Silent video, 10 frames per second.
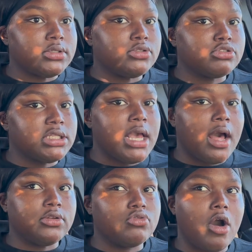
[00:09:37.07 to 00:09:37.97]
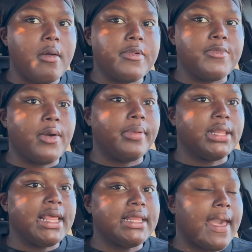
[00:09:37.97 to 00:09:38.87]
Usually I'll do almond milk, but
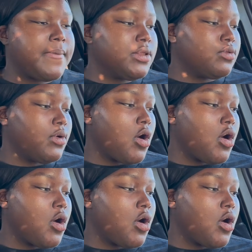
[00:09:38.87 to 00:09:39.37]
lately I've been doing